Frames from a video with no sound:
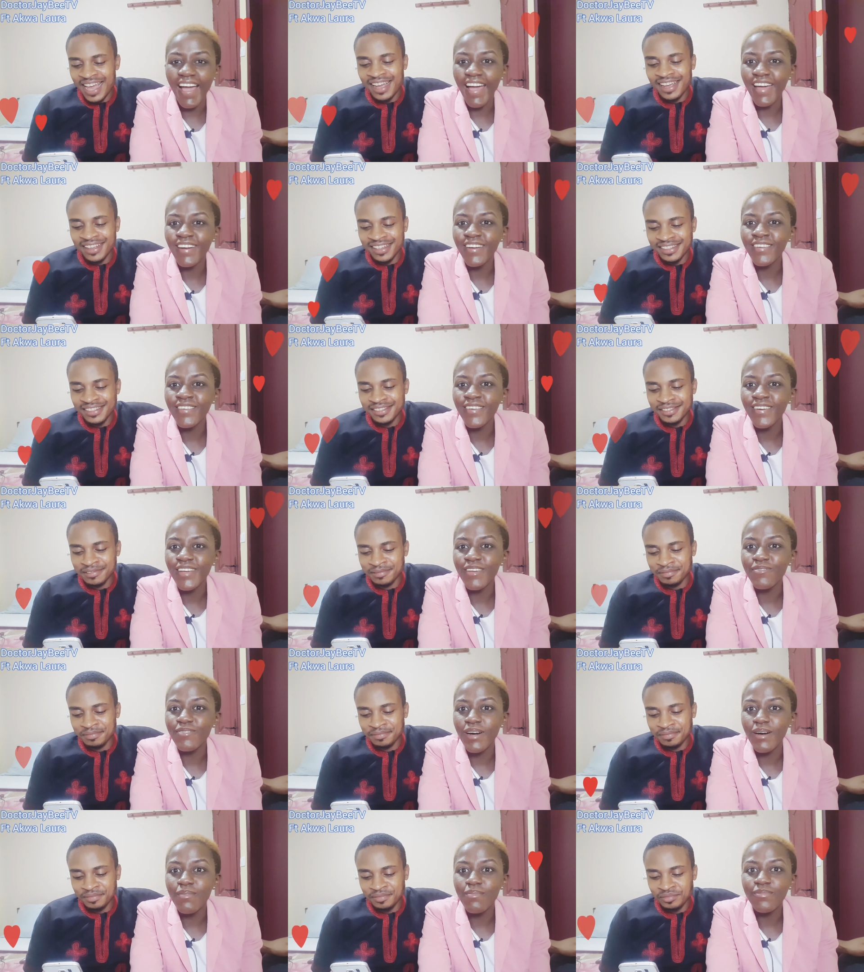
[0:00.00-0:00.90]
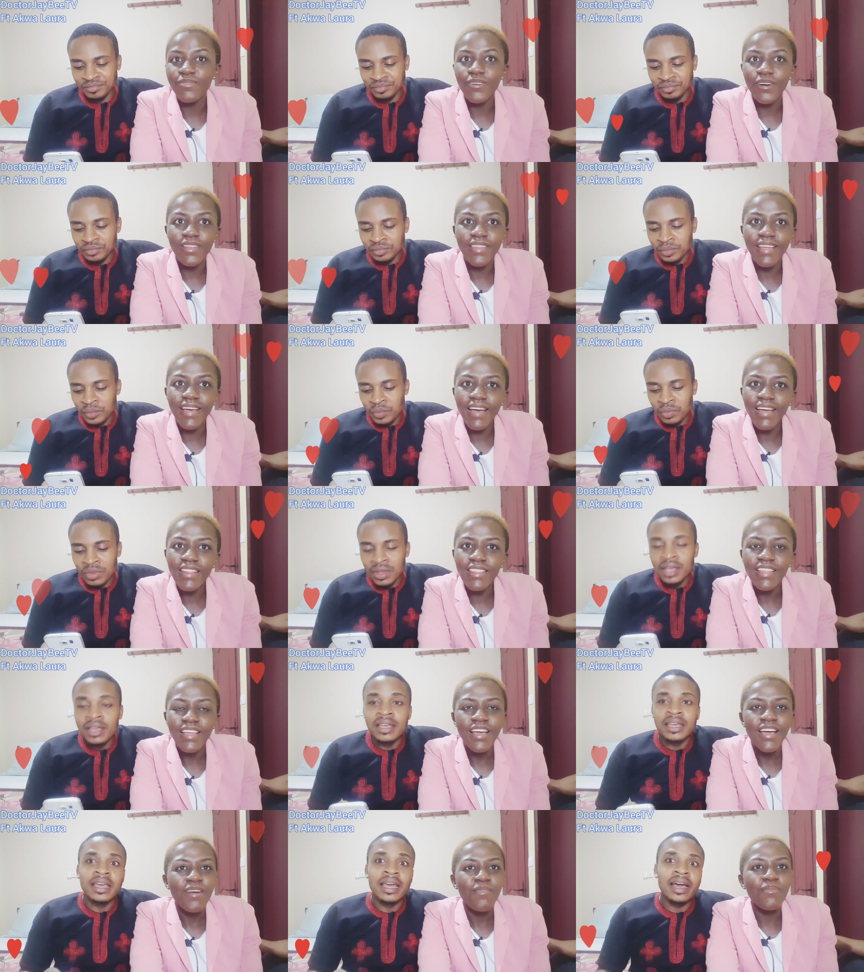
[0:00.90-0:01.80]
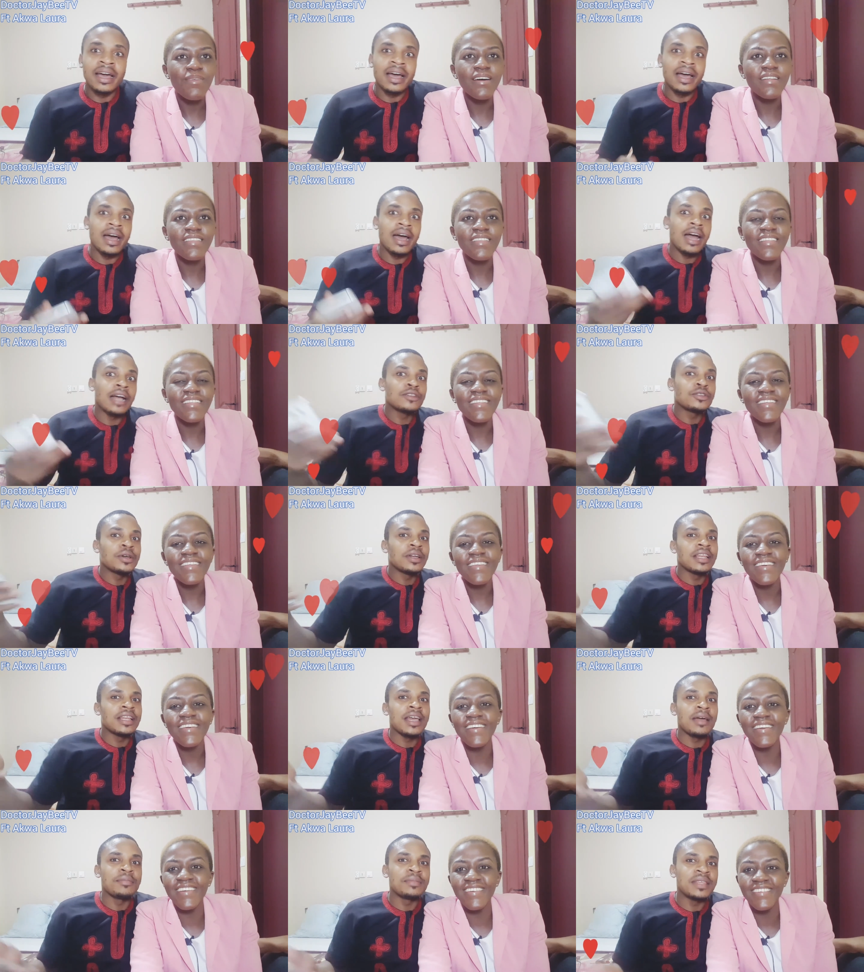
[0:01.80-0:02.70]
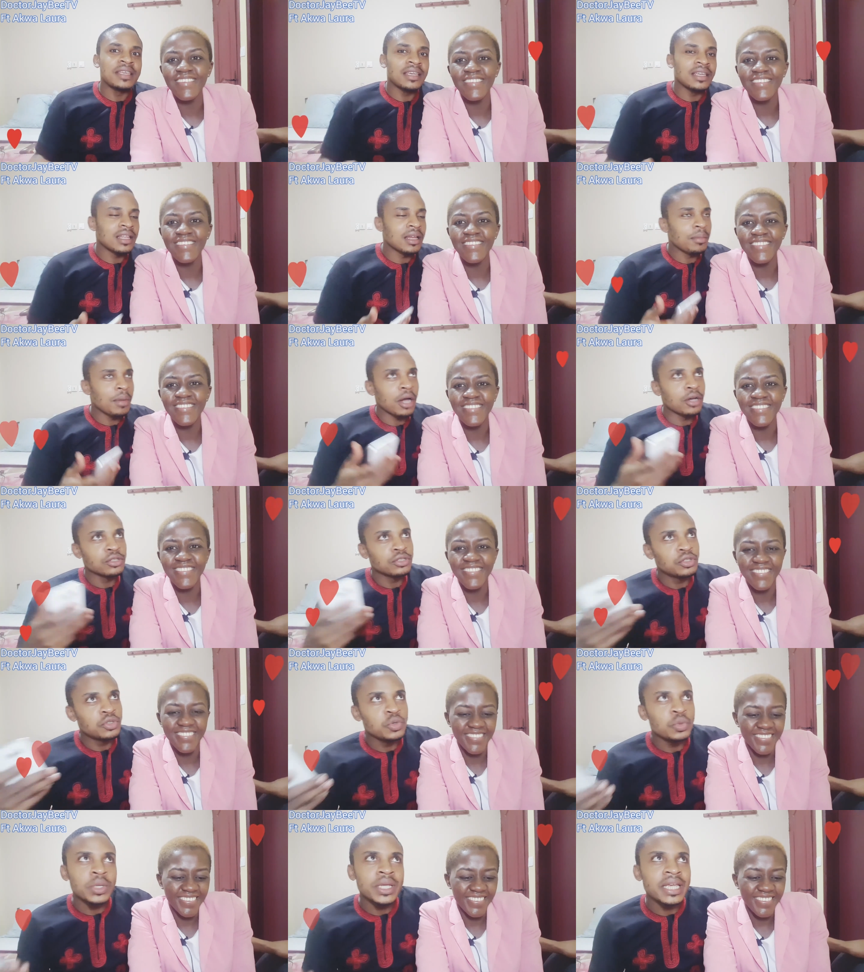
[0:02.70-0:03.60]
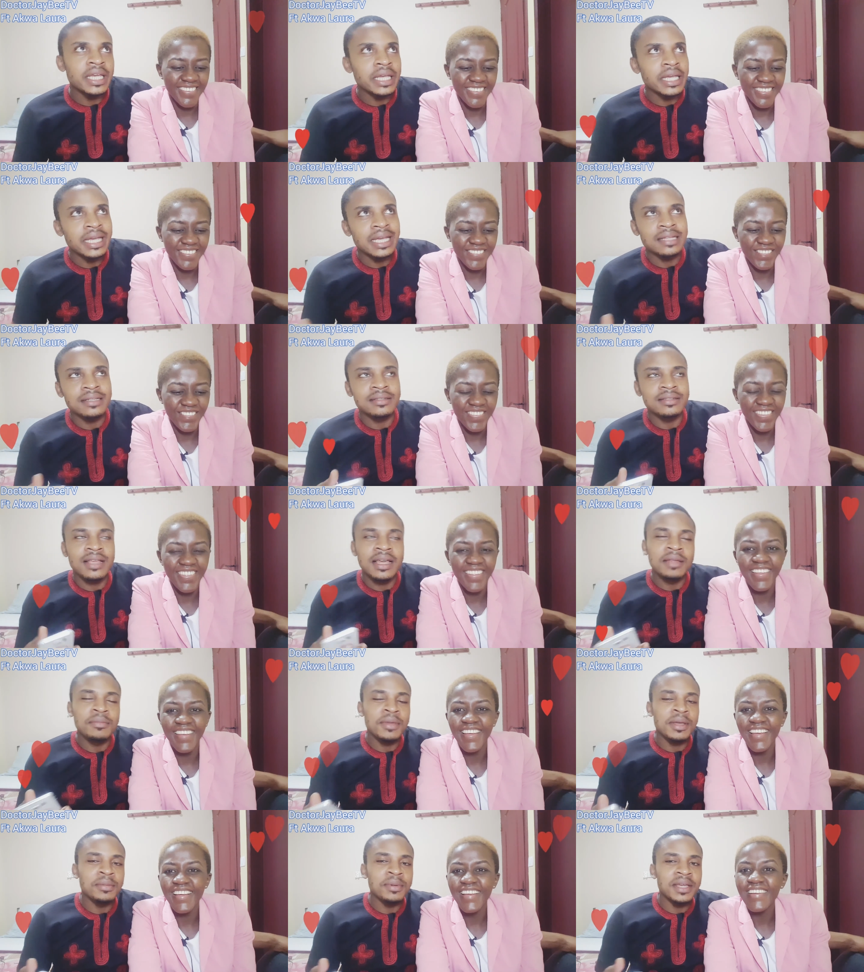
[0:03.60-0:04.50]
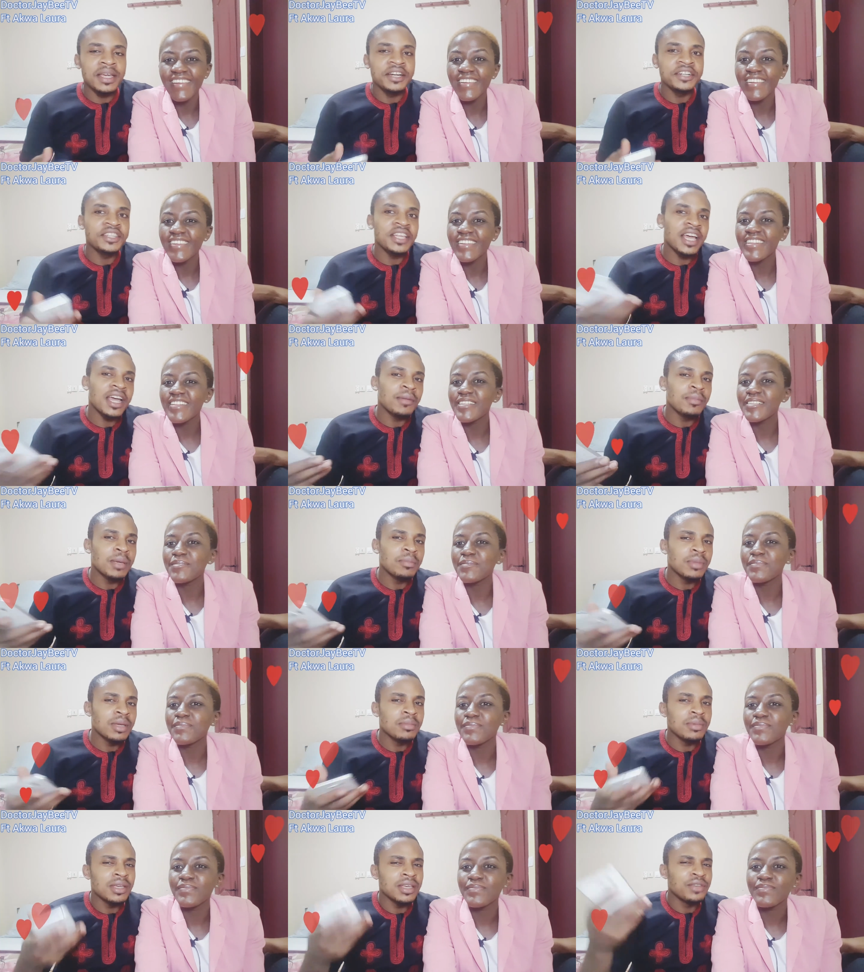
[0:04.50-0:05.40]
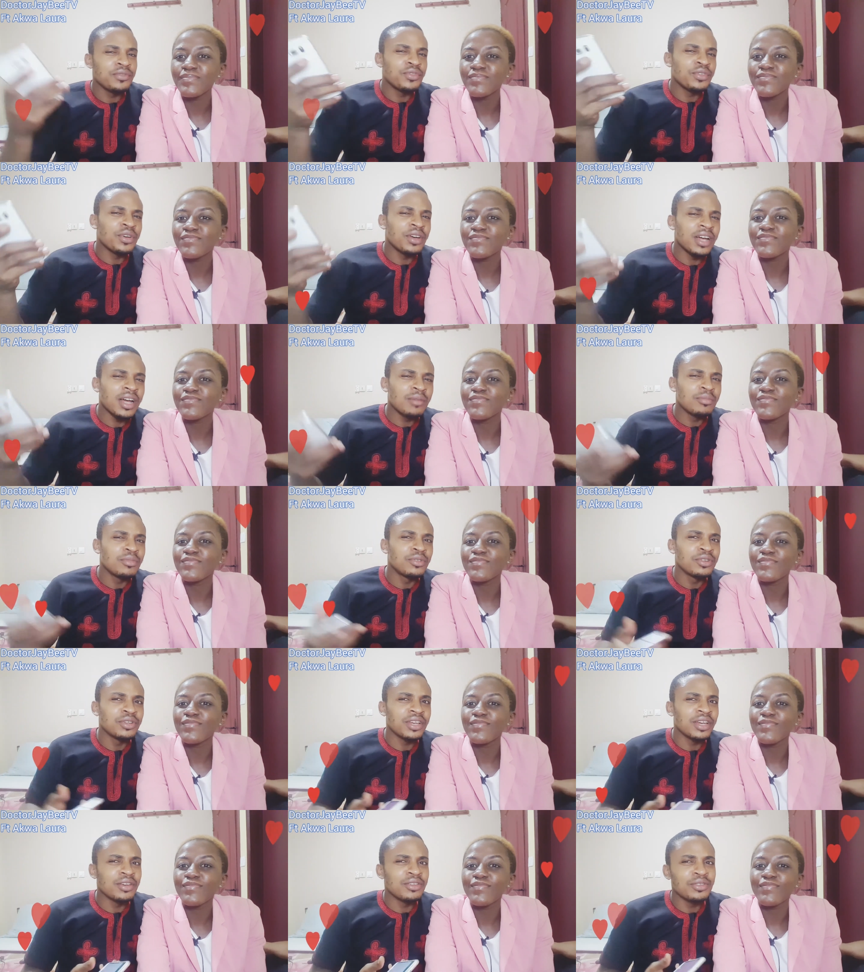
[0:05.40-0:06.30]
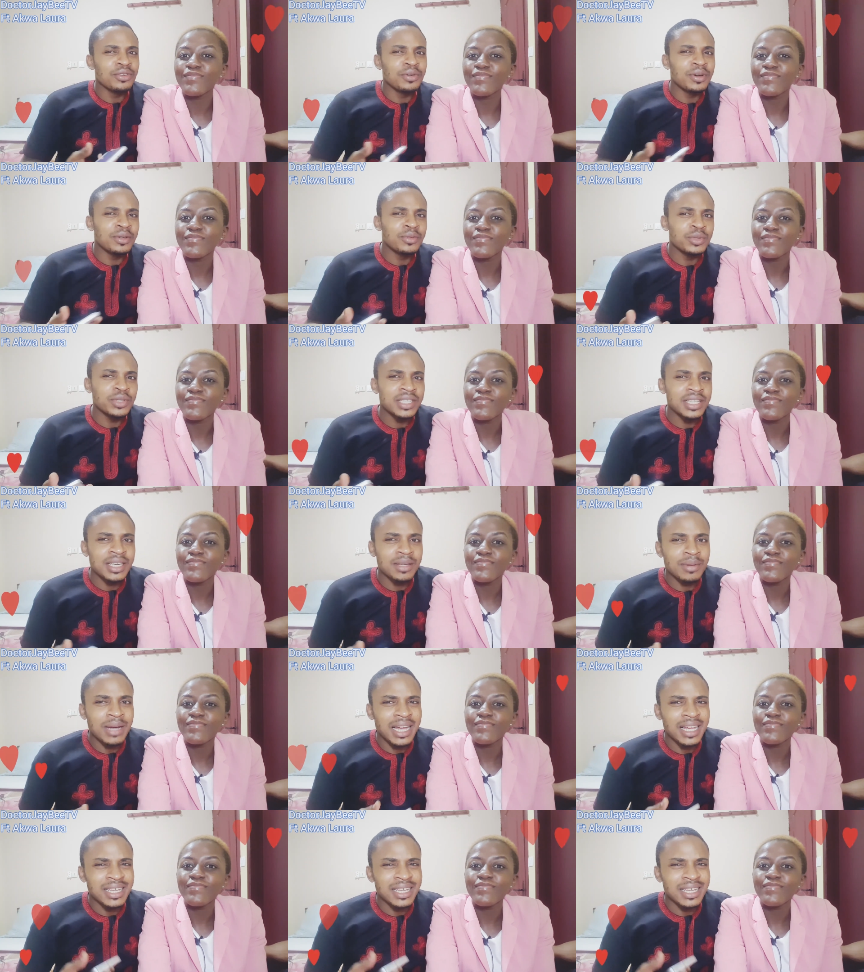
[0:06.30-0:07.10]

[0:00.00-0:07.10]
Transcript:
Speaker 1: I don't know if I'm for that.
Speaker 2: Yeah, actually, I'm thinking about 2 kids, then maybe a retirement baby. If you're a Cameroonian, you know what we say about